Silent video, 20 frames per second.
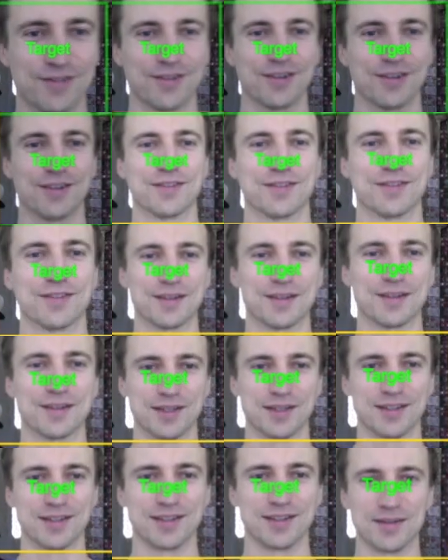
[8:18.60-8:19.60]
from the computer
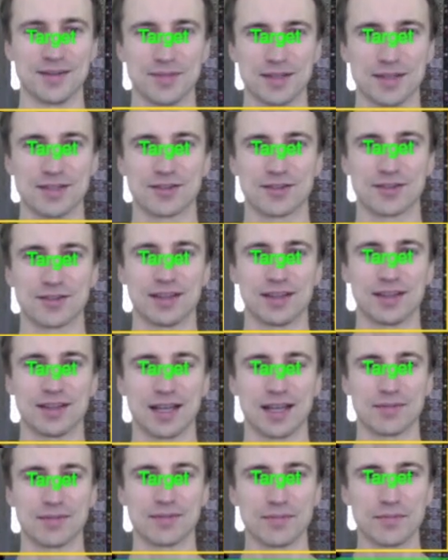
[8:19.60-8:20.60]
to demonstrate
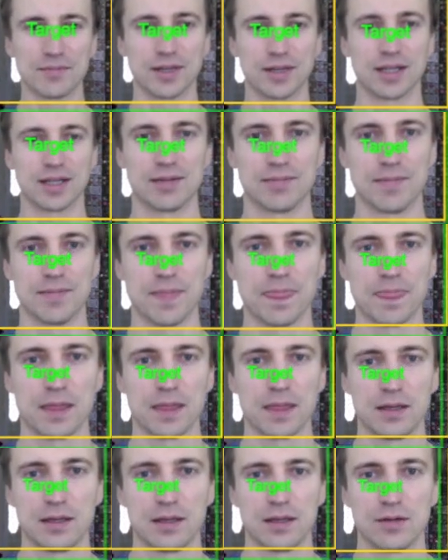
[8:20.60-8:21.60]
that. But
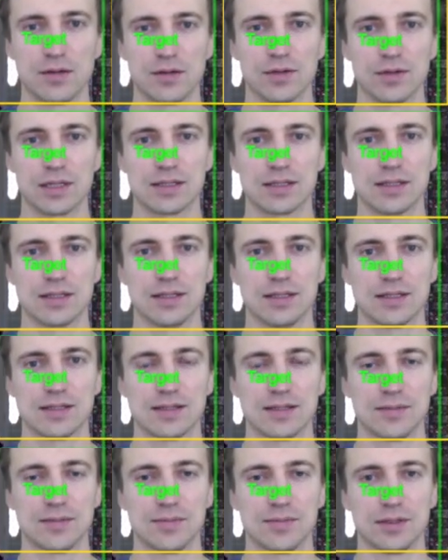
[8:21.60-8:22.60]
we can see the
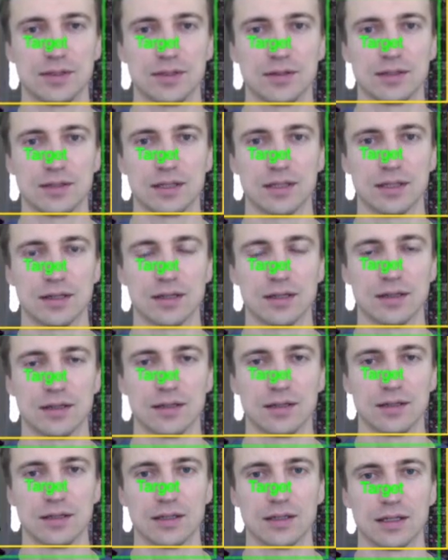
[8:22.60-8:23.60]
CPU here
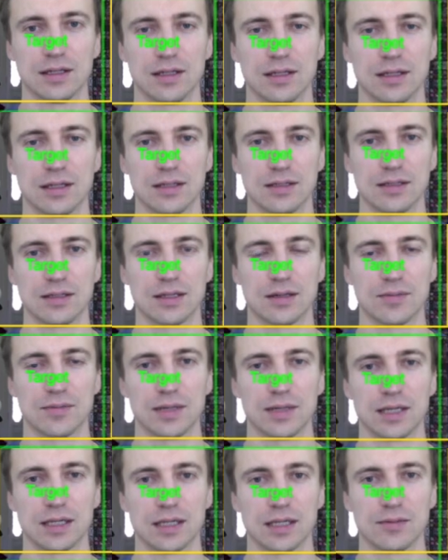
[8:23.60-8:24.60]
is now
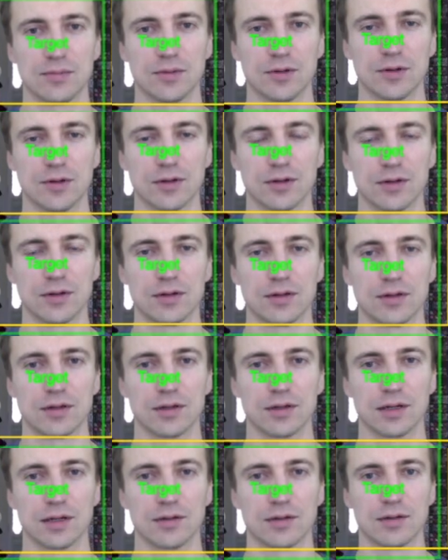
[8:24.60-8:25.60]
pegged more
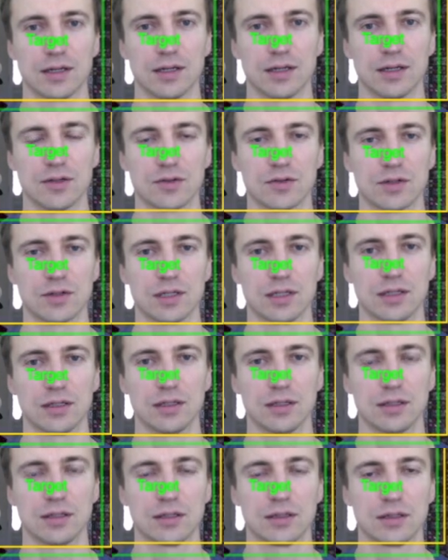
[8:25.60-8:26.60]
around 100.
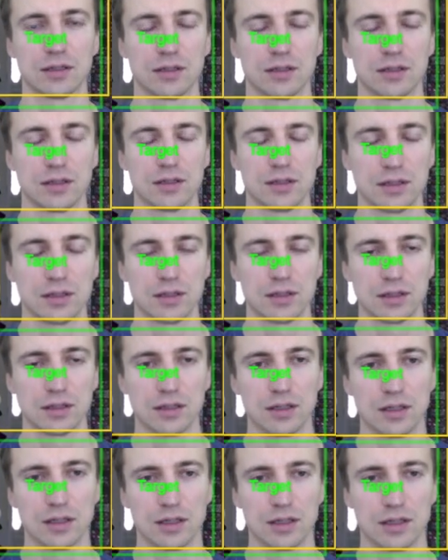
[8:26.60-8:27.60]

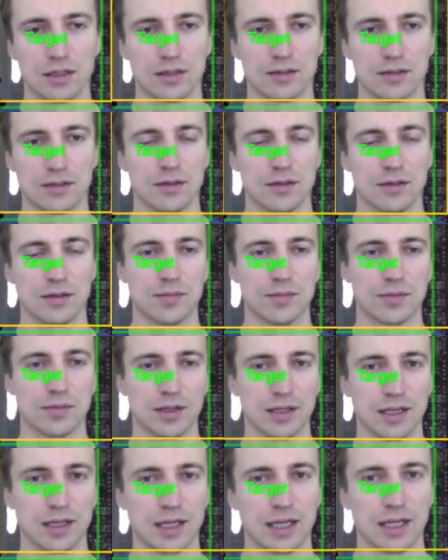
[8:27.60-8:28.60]
So we
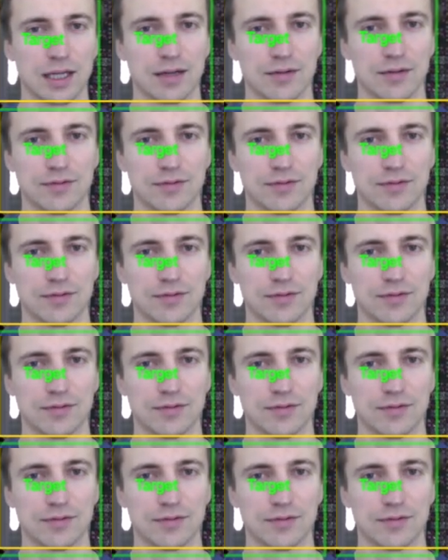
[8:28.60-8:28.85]
probably have